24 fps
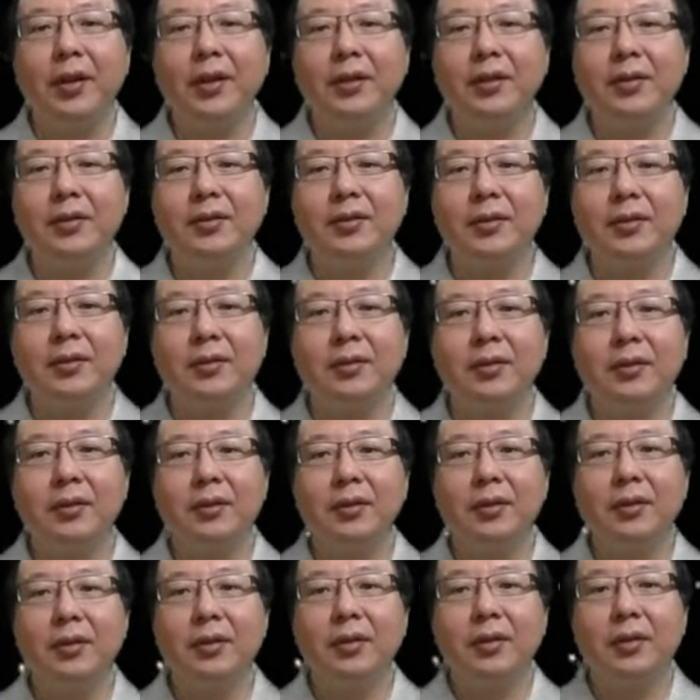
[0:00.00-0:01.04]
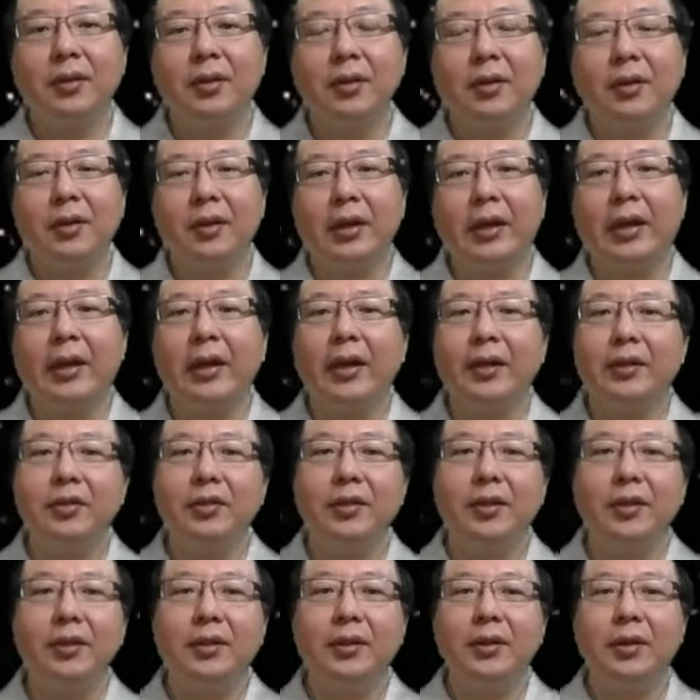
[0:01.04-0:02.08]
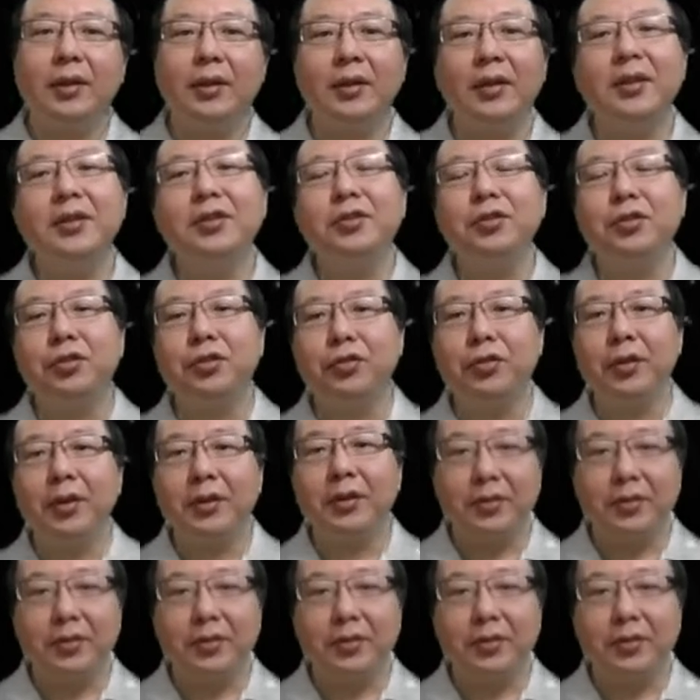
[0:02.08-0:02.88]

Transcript: This is actually a list to string.